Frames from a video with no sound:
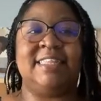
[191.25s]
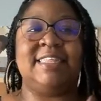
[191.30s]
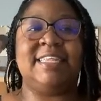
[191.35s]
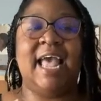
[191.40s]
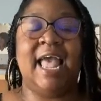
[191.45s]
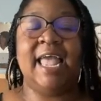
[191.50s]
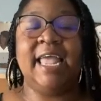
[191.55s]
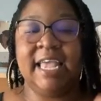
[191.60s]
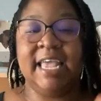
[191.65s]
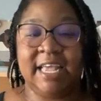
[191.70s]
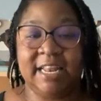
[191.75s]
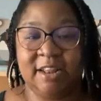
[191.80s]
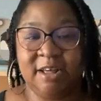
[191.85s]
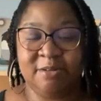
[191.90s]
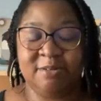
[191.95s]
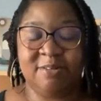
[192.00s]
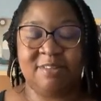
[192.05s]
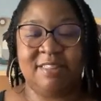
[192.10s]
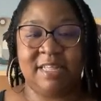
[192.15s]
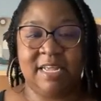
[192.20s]
taking
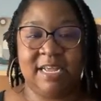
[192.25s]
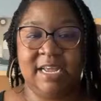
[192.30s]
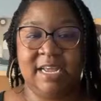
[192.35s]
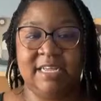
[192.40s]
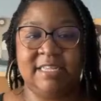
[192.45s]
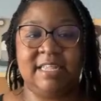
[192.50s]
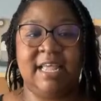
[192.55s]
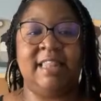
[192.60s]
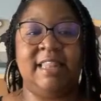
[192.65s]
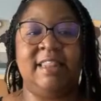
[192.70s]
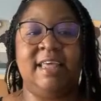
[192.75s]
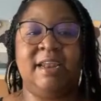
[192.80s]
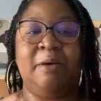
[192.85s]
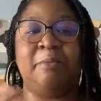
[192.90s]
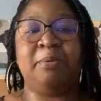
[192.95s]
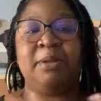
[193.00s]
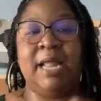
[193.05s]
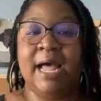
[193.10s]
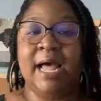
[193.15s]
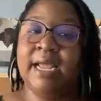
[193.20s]
those things and then
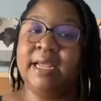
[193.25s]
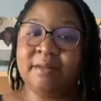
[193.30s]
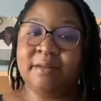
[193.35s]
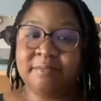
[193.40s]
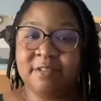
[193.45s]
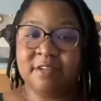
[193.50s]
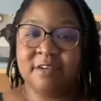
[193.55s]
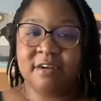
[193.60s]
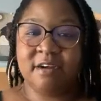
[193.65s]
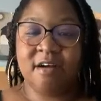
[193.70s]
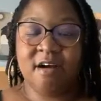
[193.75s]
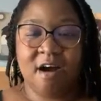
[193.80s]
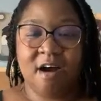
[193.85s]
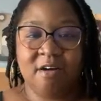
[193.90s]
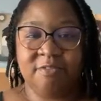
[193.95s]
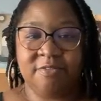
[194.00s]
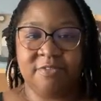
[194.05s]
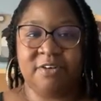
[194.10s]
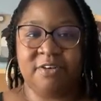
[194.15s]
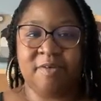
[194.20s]
applying them to your
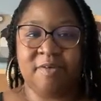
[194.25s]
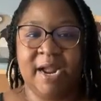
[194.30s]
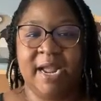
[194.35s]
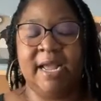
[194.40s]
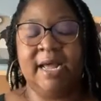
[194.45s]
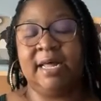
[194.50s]
offer, right?